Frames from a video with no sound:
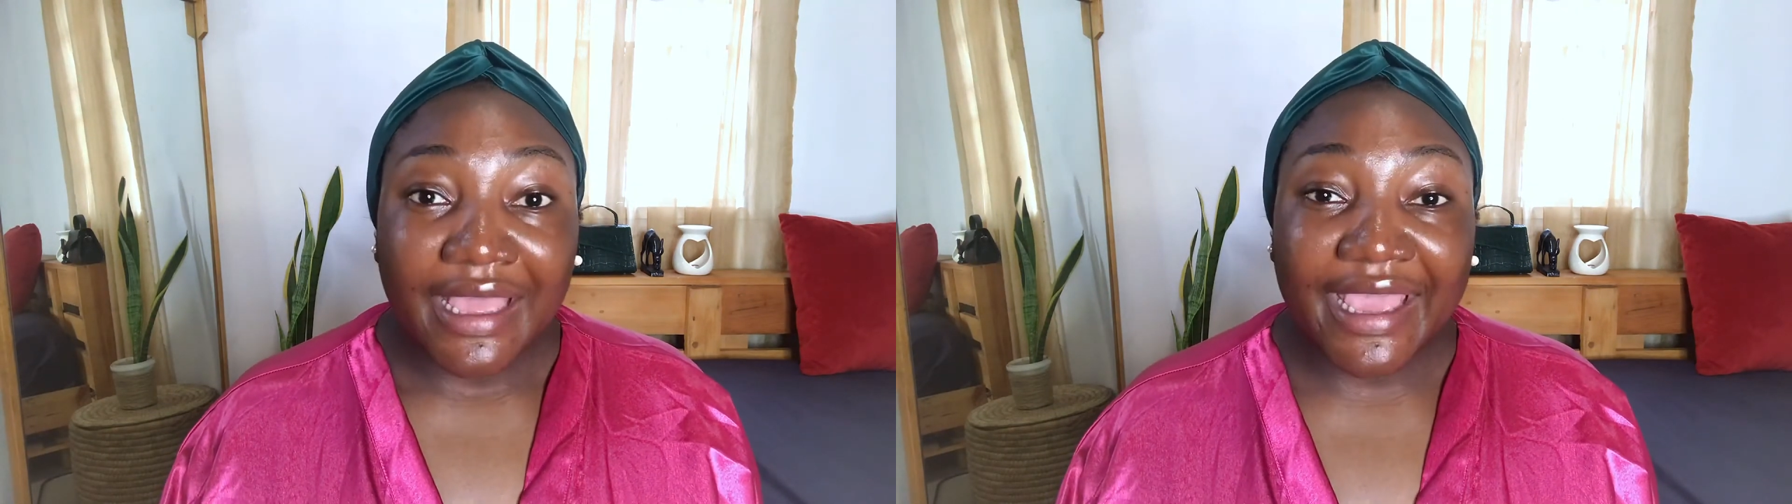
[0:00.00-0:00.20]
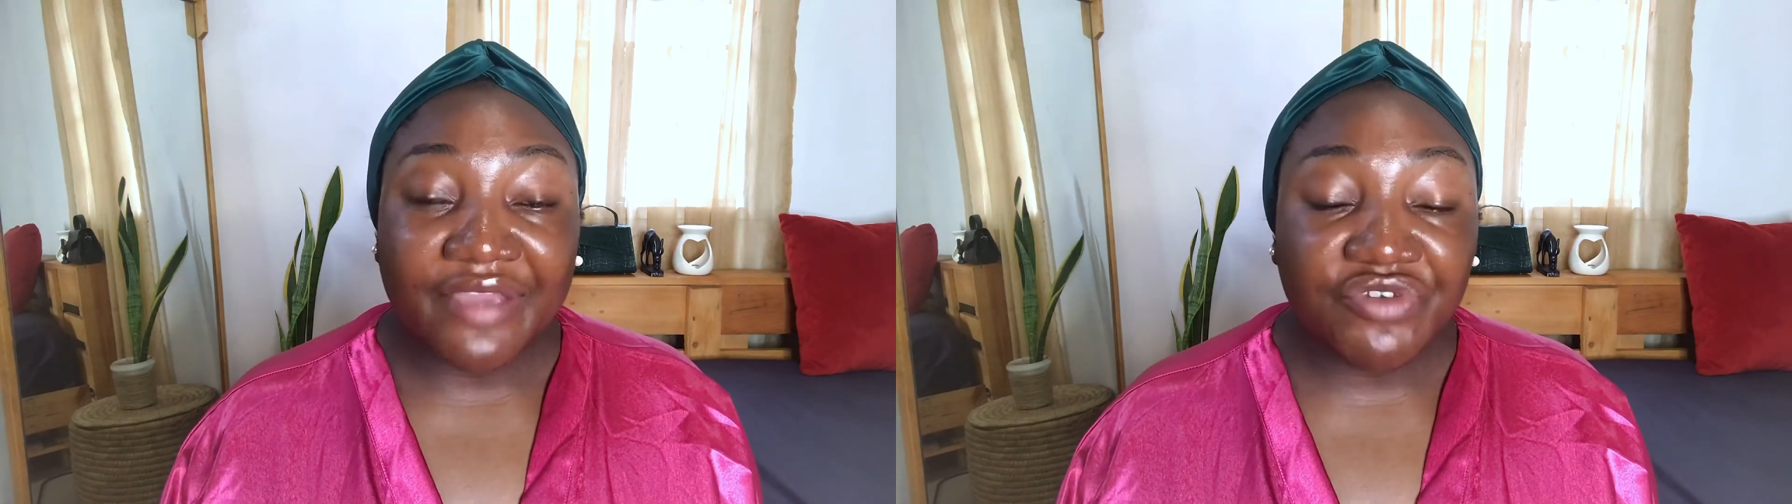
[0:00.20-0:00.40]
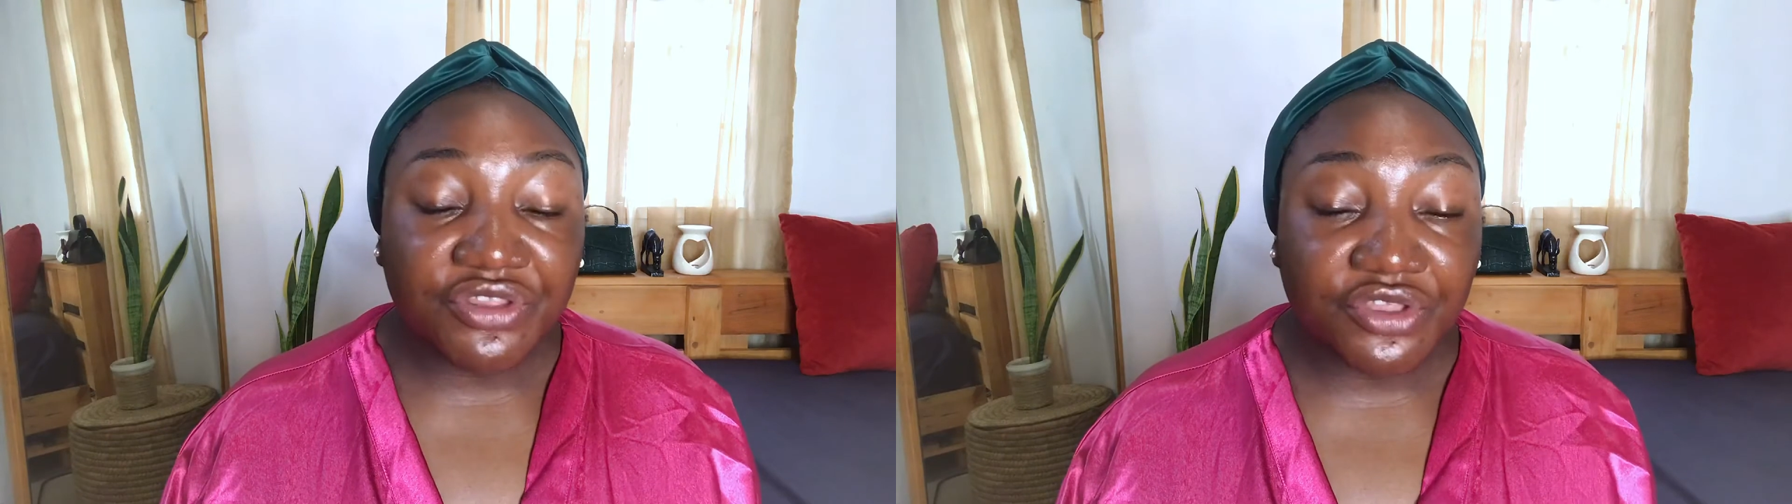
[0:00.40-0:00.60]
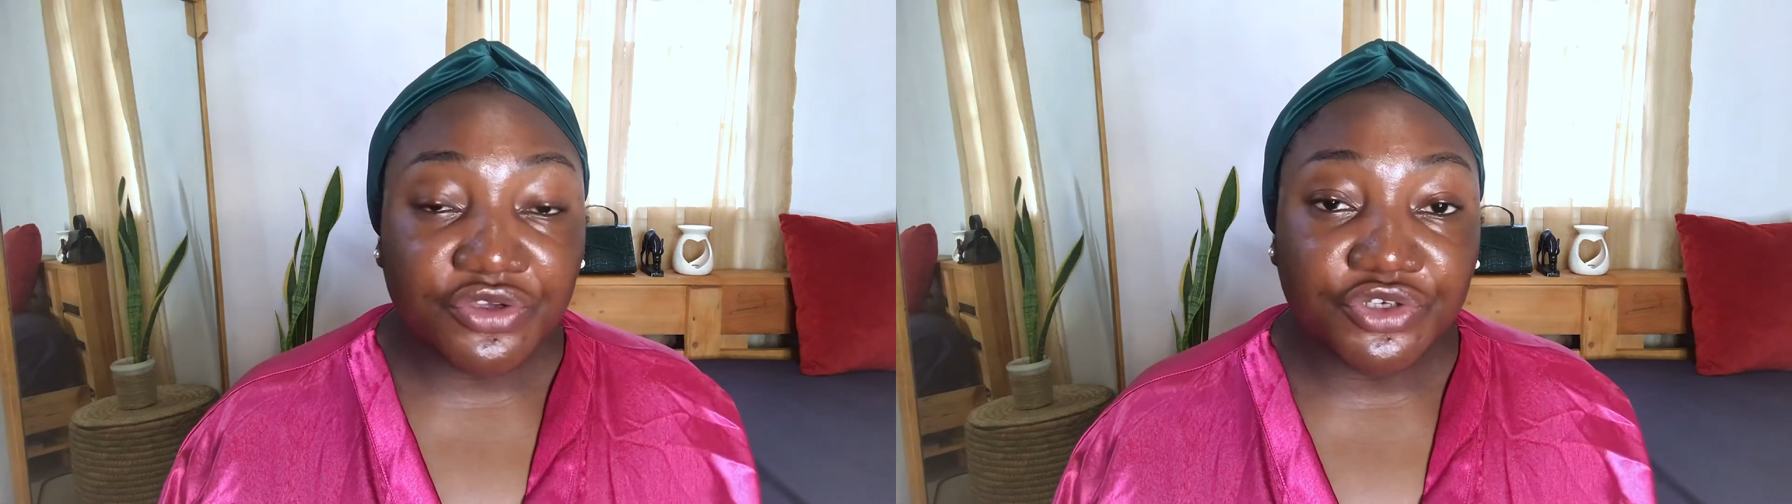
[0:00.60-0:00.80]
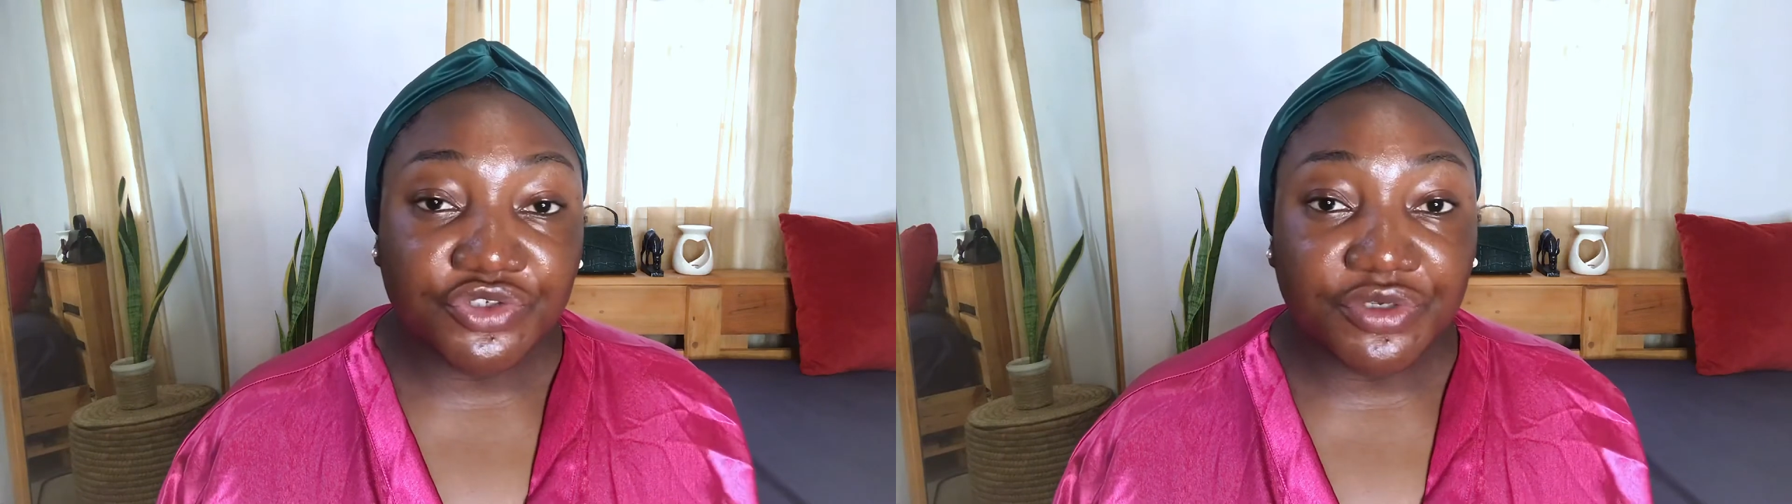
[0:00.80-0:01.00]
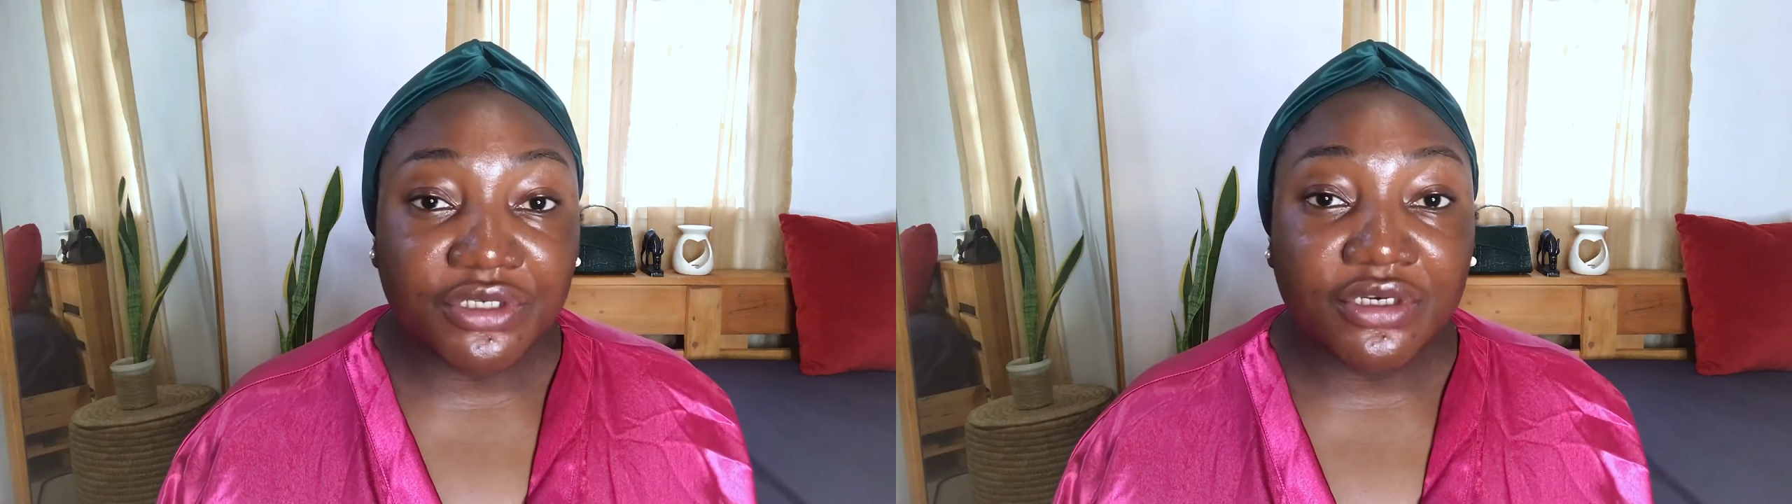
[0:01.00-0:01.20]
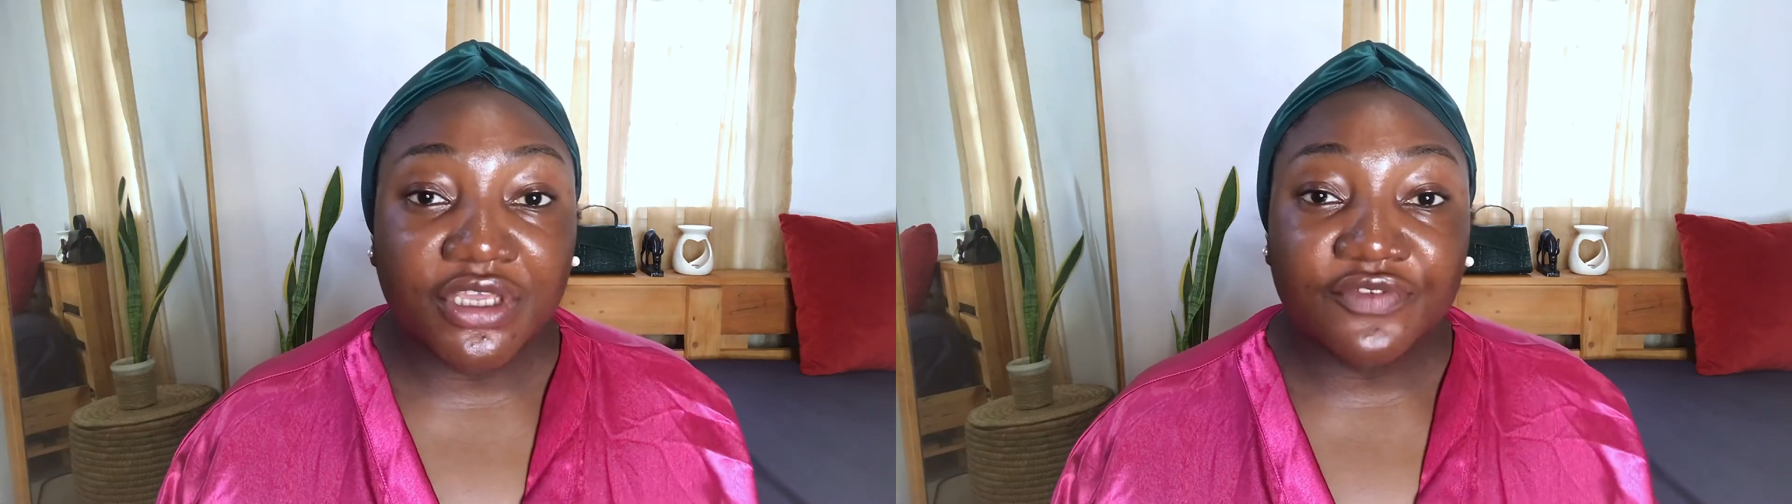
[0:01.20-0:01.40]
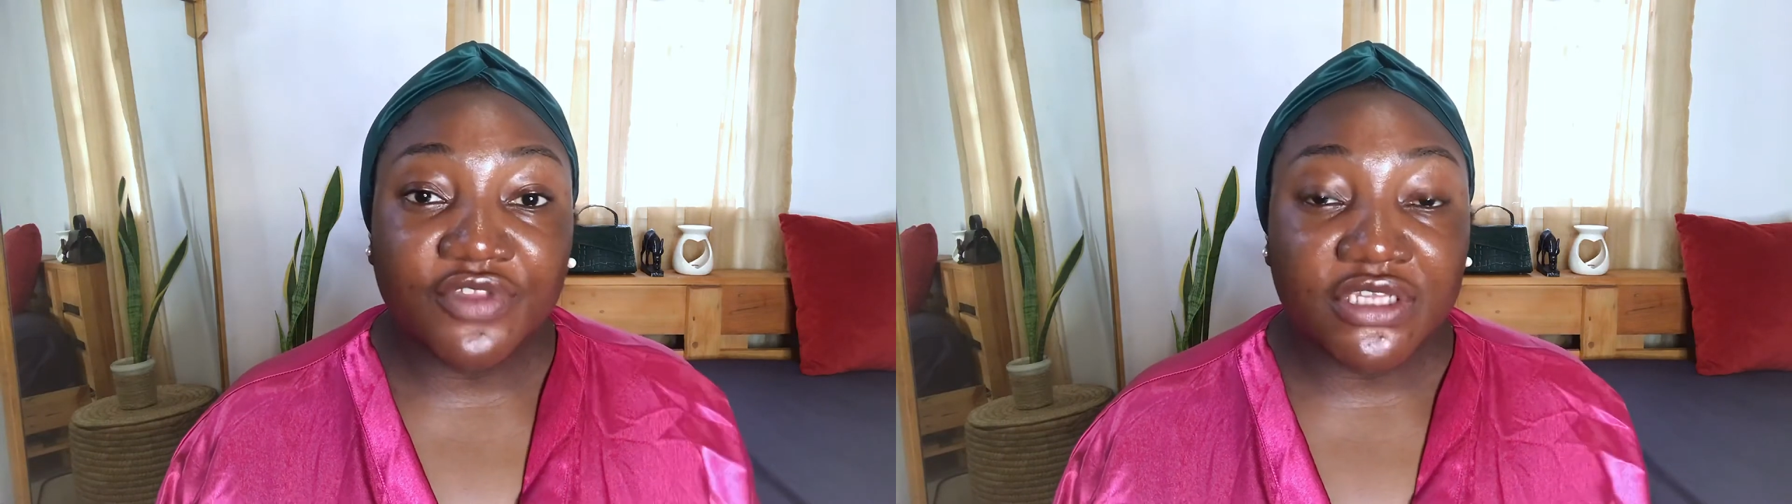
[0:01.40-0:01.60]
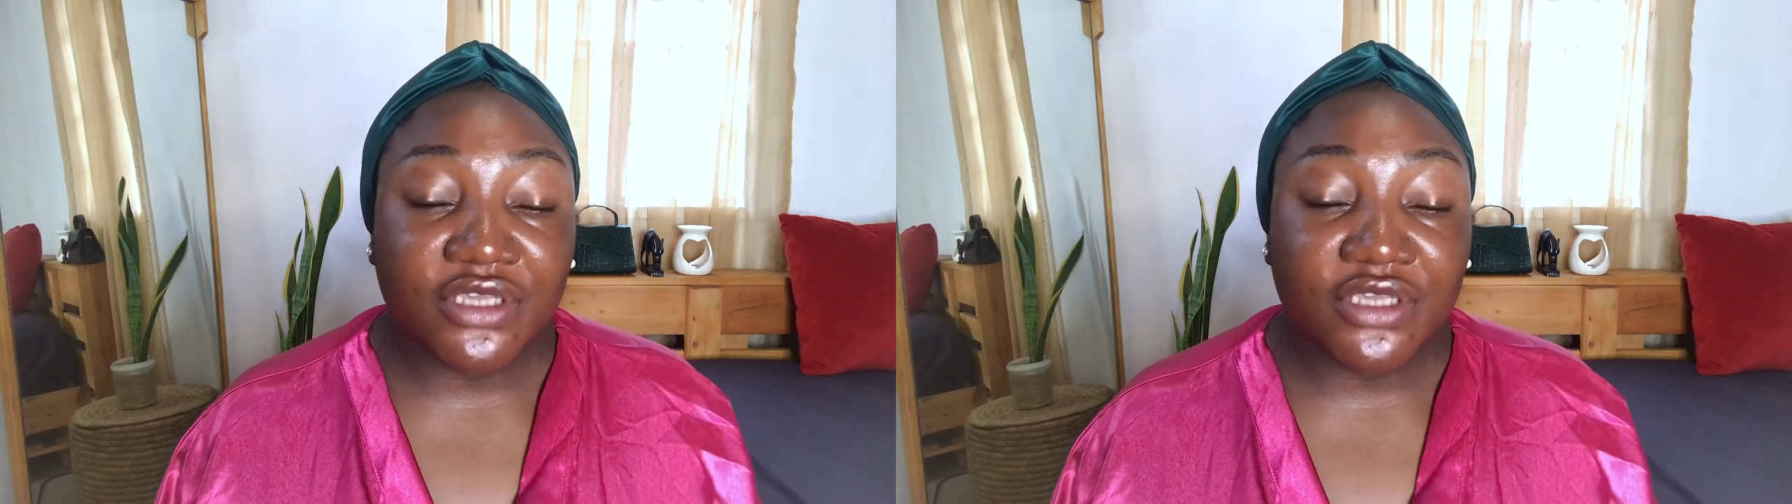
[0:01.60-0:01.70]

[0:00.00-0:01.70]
Everything you're doing, if